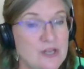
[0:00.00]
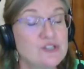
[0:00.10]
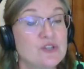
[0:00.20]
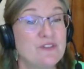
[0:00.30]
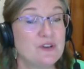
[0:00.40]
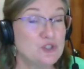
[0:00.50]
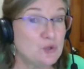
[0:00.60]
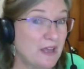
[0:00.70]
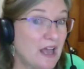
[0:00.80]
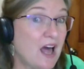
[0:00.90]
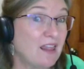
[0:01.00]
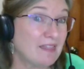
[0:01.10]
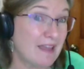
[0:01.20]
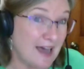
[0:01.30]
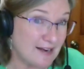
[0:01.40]
So if they're doing a
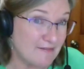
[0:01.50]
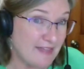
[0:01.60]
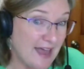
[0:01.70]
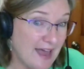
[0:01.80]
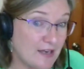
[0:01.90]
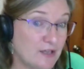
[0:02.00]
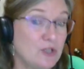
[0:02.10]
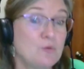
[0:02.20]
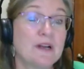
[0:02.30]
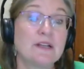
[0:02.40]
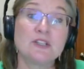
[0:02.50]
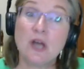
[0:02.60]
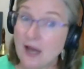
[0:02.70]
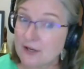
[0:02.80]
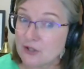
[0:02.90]
lot of that, you want to
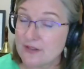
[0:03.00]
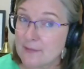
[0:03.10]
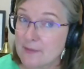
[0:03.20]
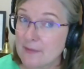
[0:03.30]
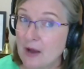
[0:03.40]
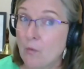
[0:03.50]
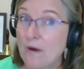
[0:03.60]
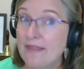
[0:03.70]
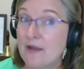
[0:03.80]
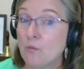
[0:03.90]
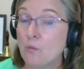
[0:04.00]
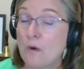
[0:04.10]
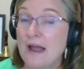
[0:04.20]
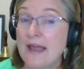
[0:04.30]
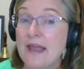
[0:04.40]
talk to them about why
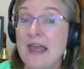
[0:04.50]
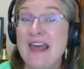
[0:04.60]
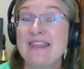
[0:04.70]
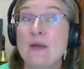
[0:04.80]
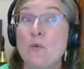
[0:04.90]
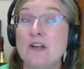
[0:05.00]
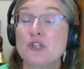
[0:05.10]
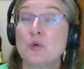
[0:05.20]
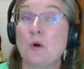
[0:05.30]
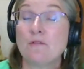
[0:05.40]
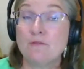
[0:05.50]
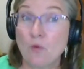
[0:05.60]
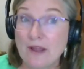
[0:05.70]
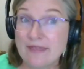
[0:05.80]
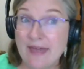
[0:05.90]
they want to
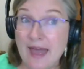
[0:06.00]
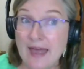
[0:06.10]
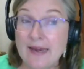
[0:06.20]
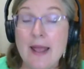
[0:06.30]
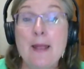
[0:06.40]
avoid that.